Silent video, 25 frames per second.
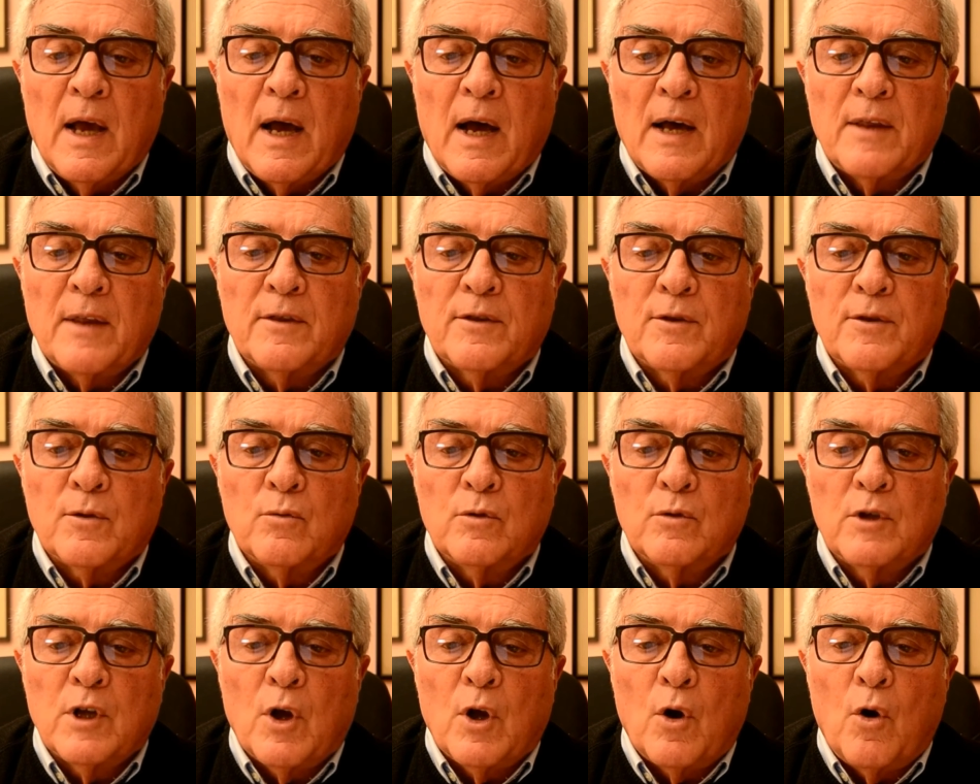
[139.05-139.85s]
and through
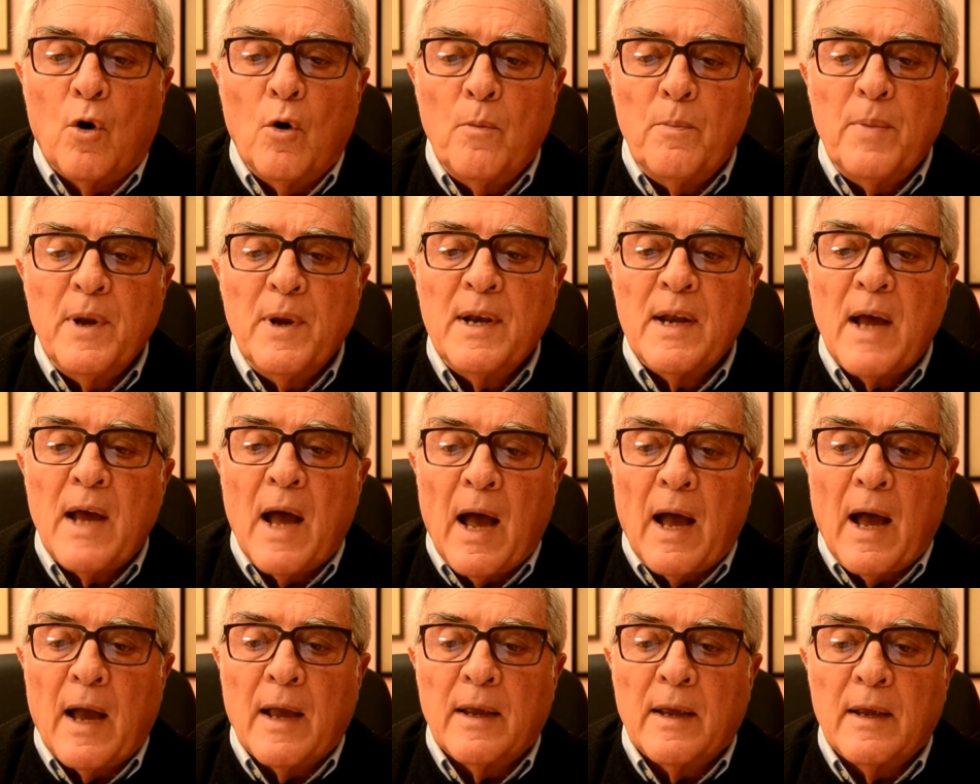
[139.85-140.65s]
the open
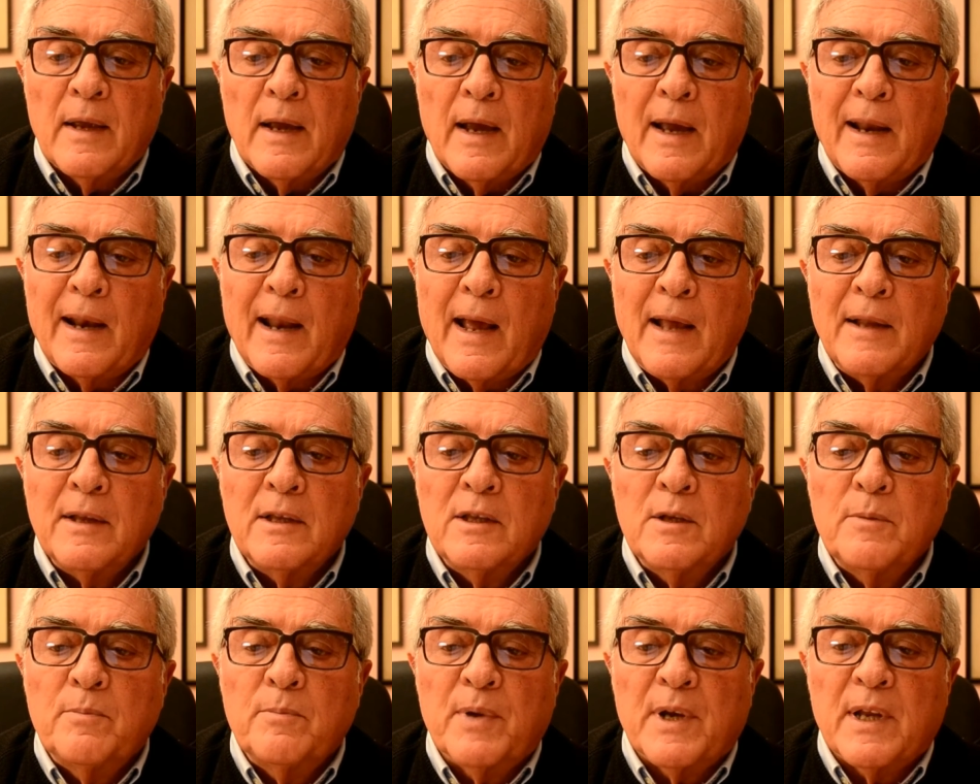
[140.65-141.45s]
eye an
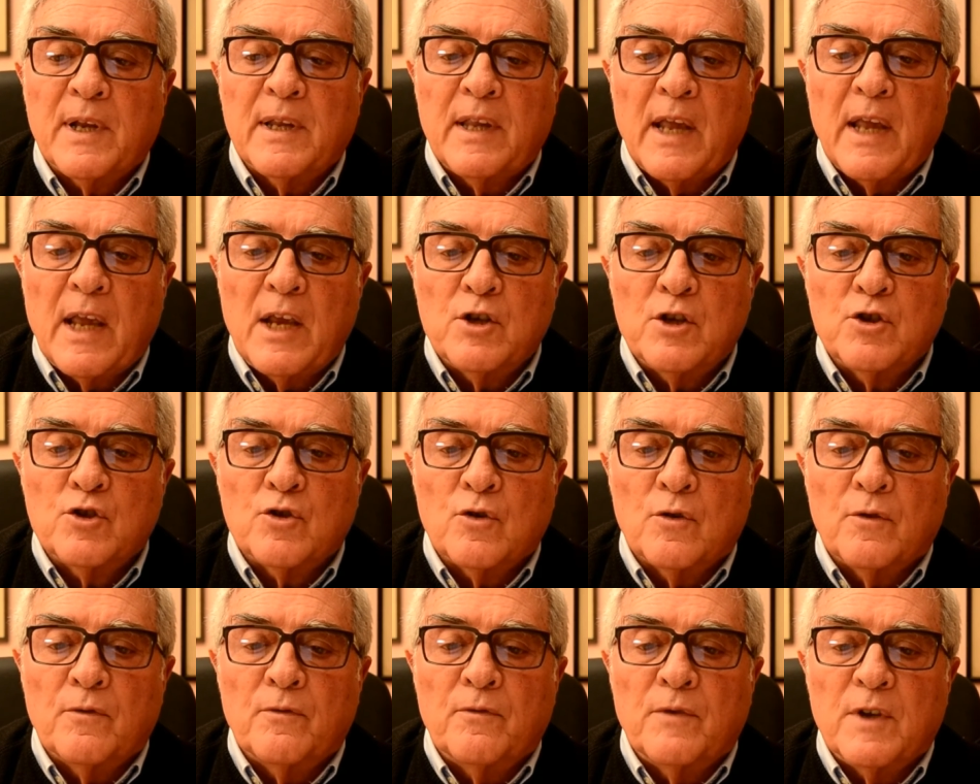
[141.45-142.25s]

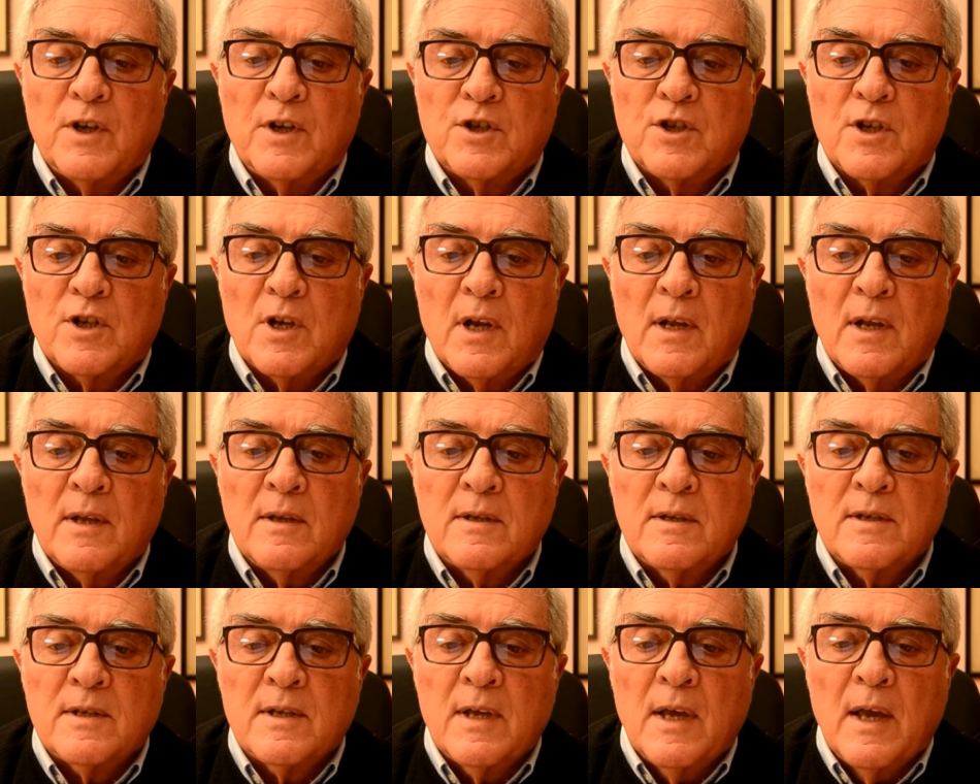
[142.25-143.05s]
anti-predation
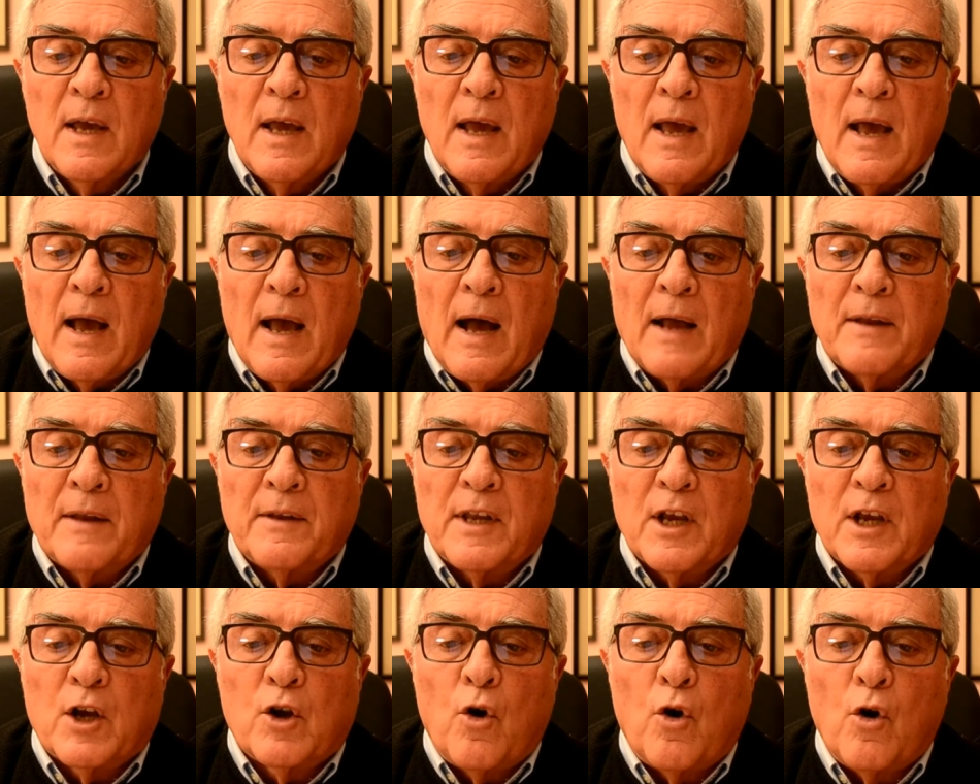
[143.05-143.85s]
vigilance and
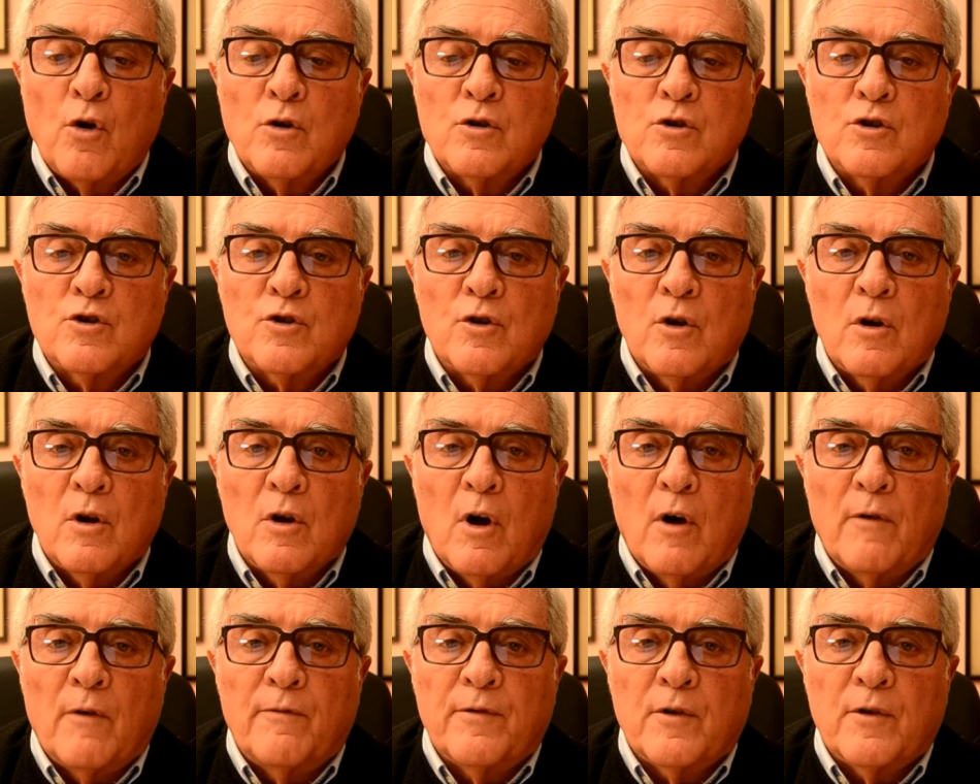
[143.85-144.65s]
the control
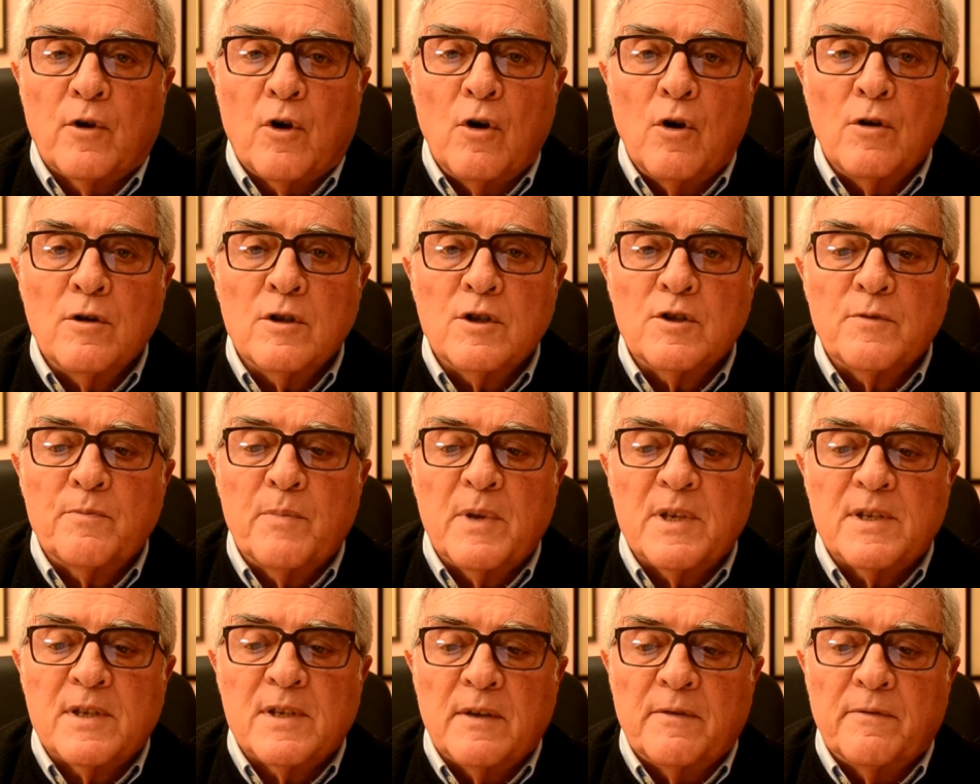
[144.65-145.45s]
of
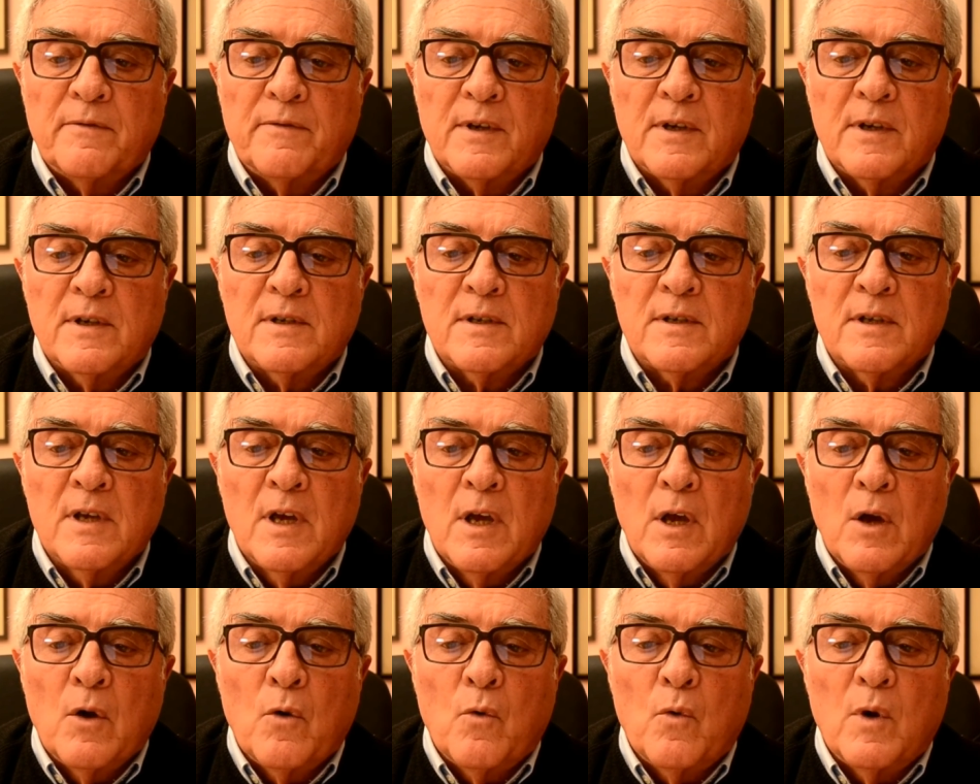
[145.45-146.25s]
conspecifics
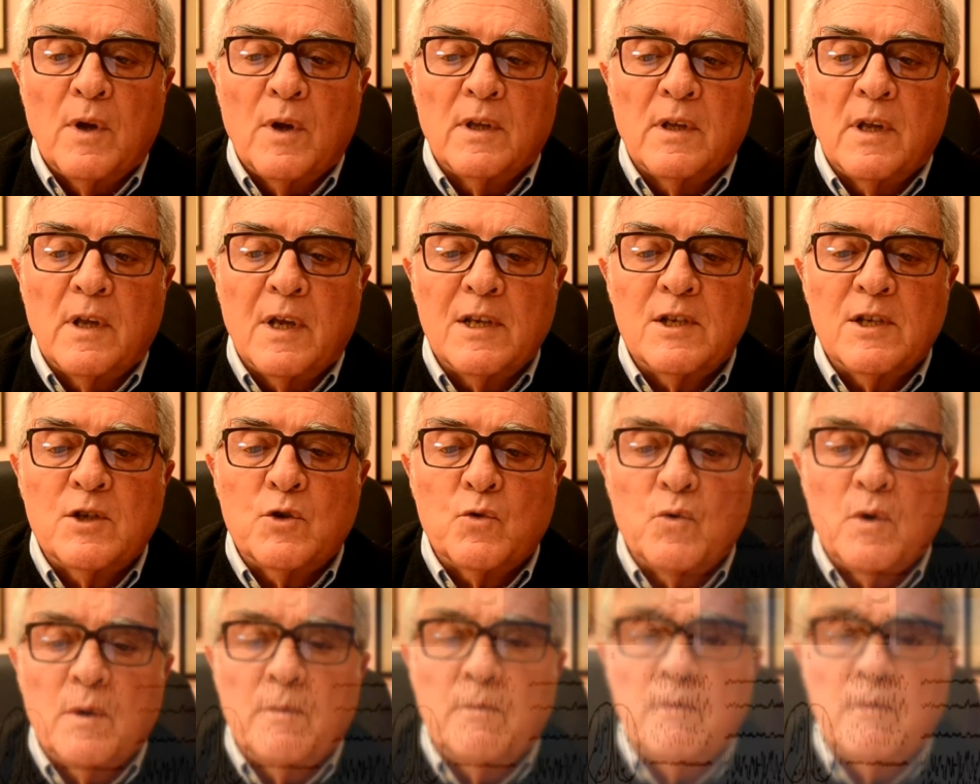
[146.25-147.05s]
when they swim